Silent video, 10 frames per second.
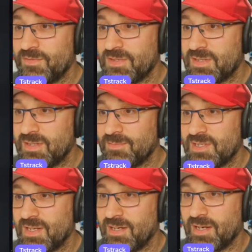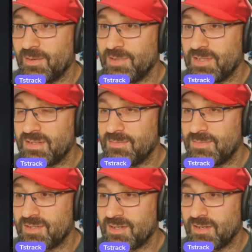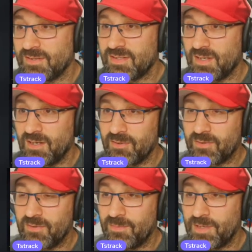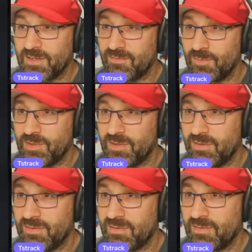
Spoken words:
What are the teams like? How many teams are kind of set at quarterback at the minute?